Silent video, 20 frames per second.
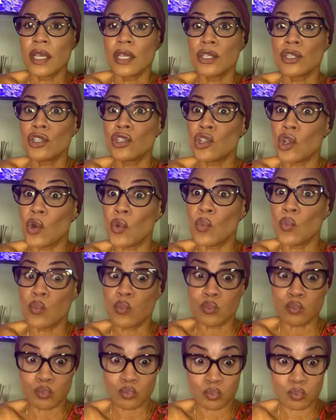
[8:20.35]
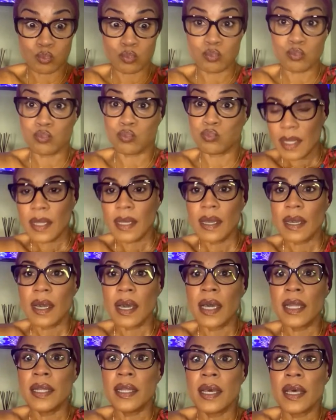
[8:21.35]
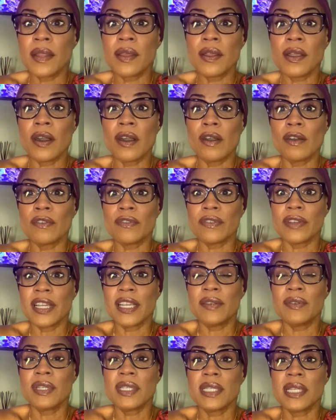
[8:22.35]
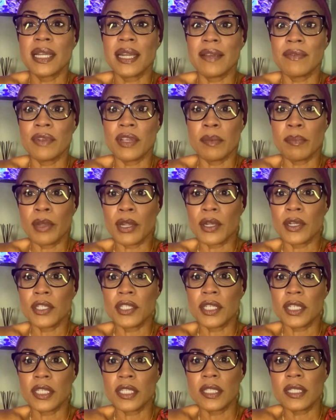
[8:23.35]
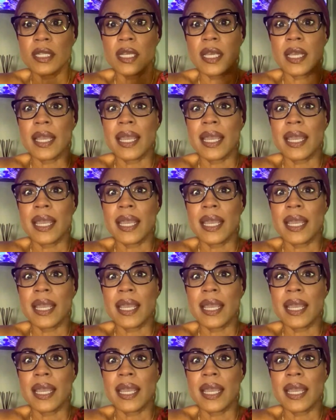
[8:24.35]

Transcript: So another off fragrance that I repurchased